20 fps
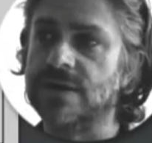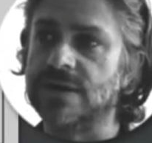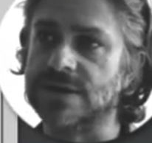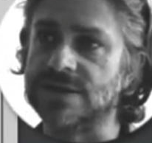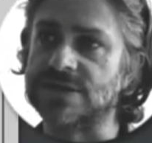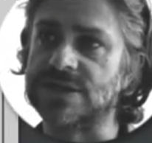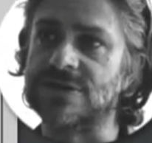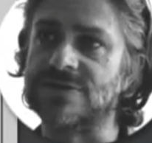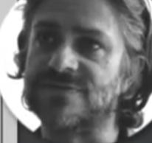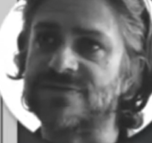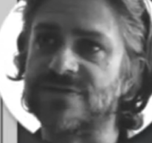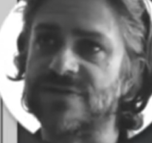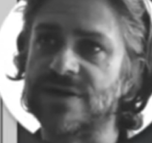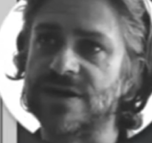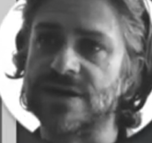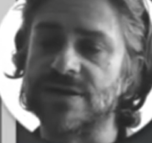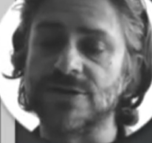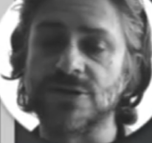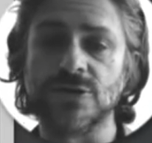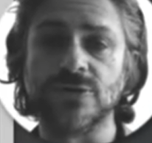instead of
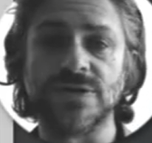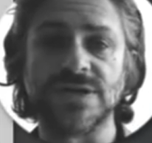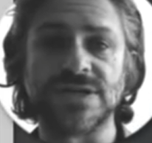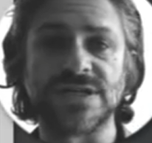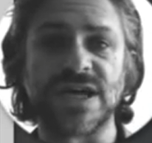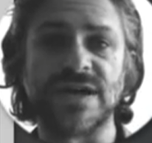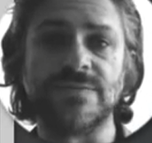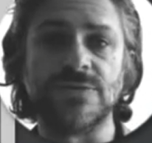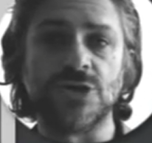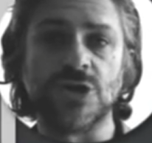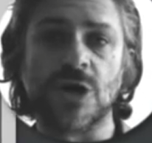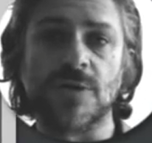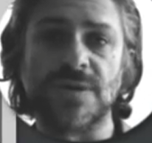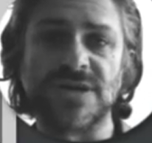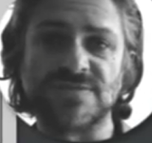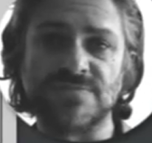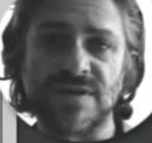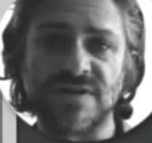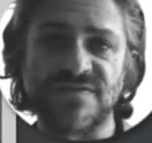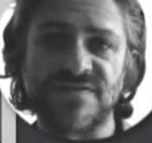do the same job
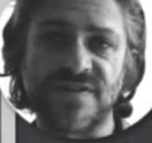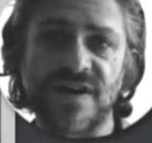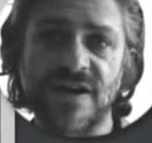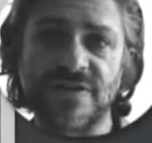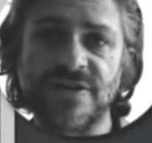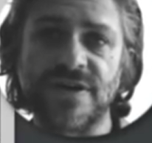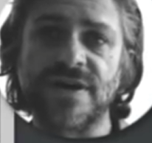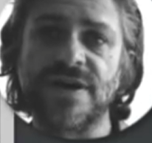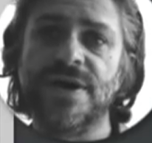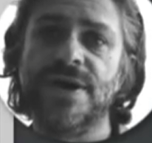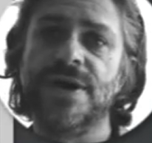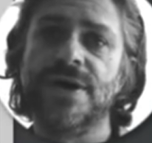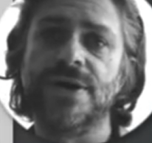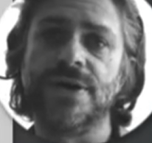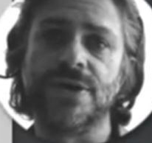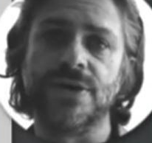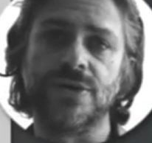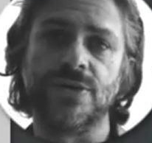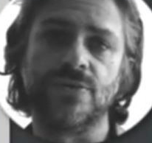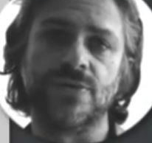as my father,
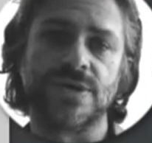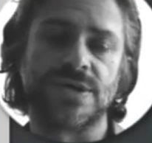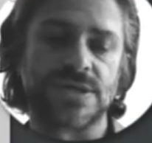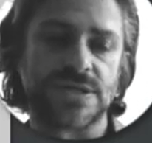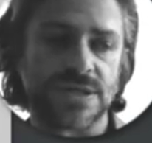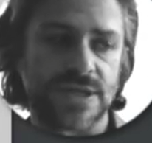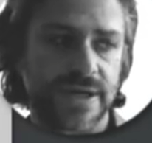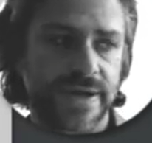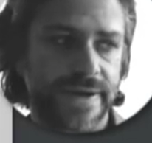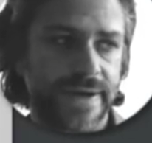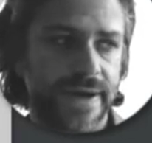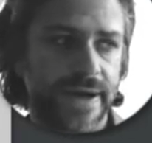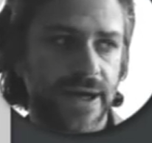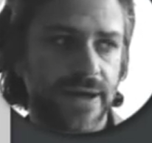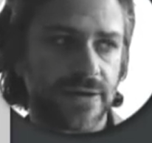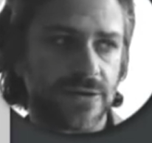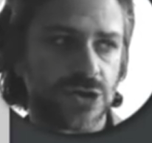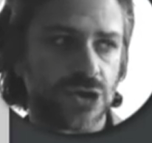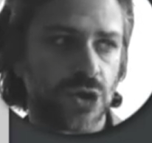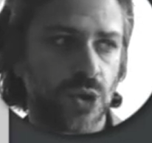you would say
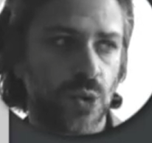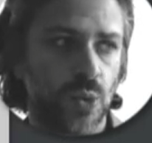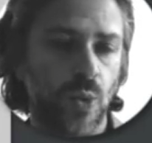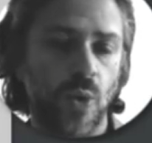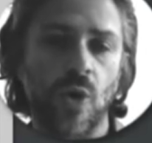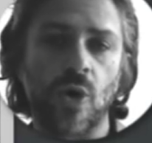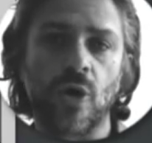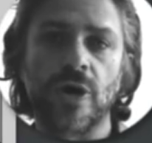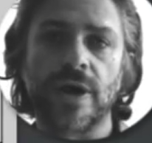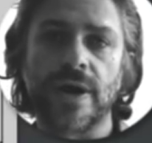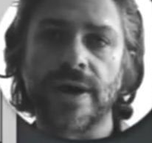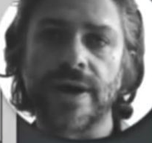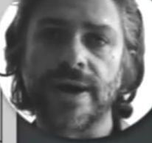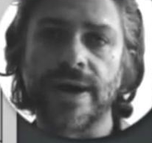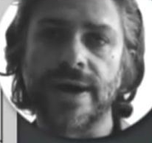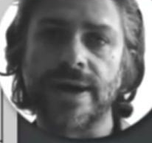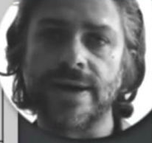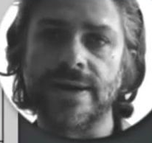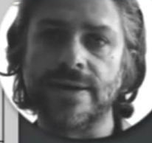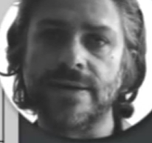to walk
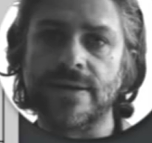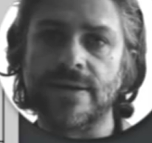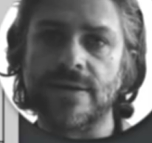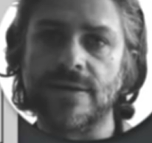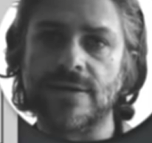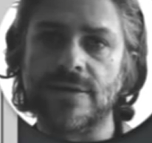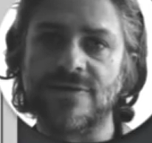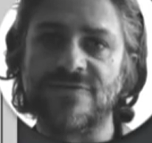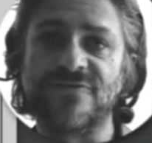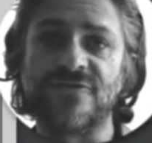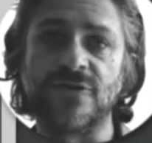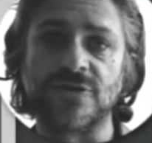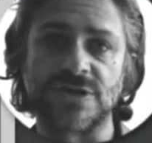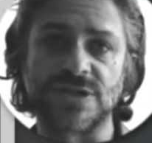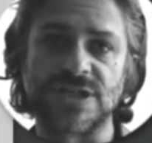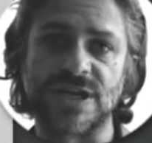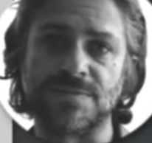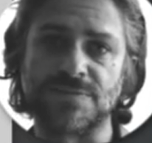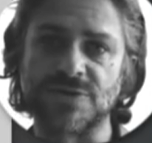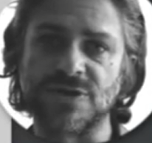in the
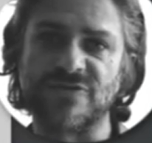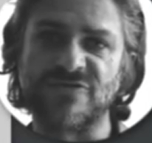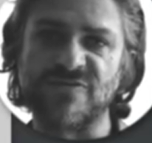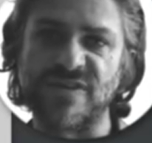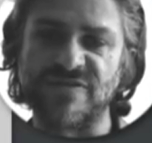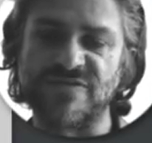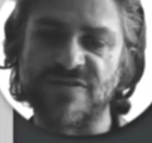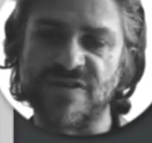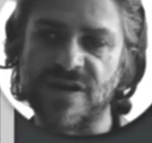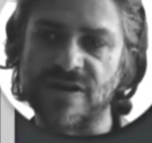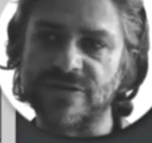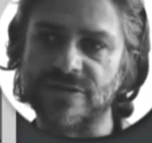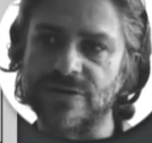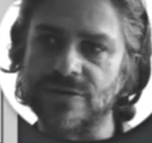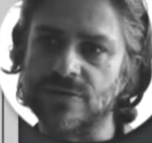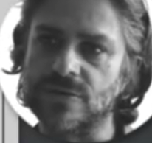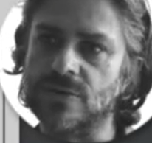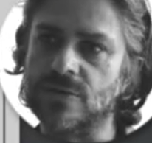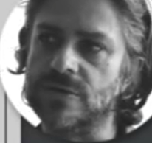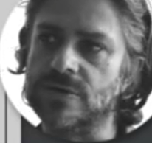footsteps of my father,
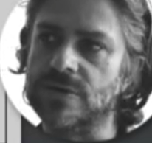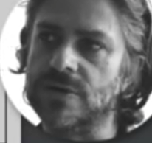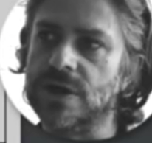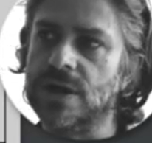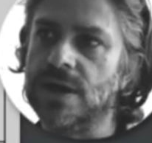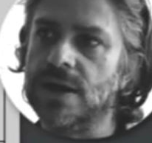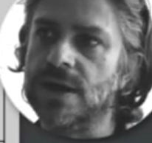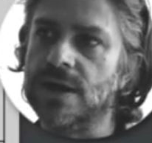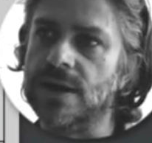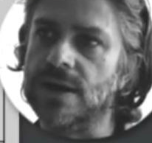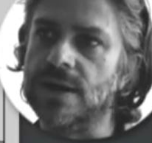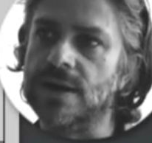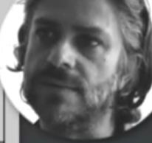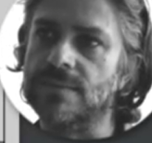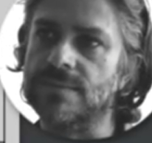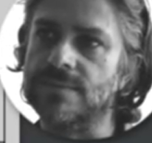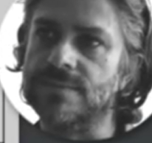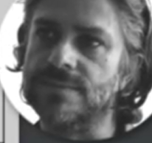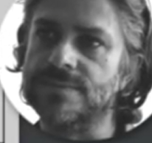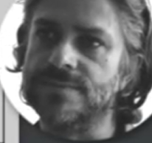or
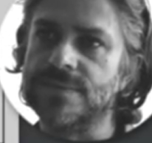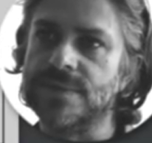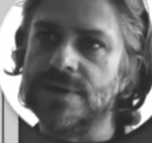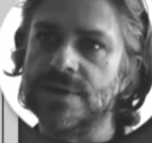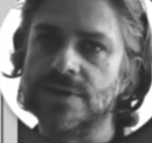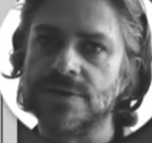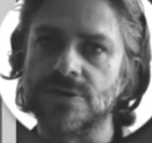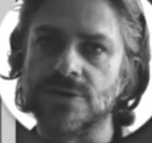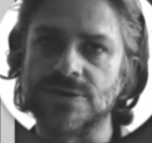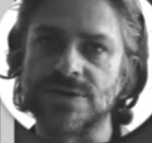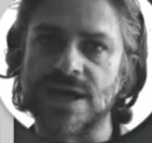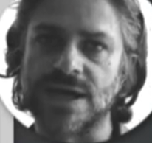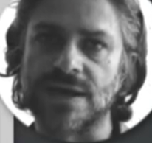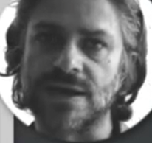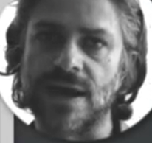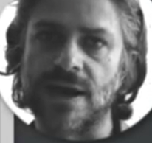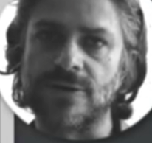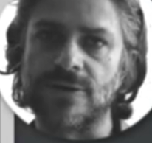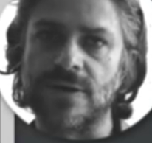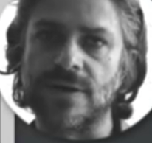to take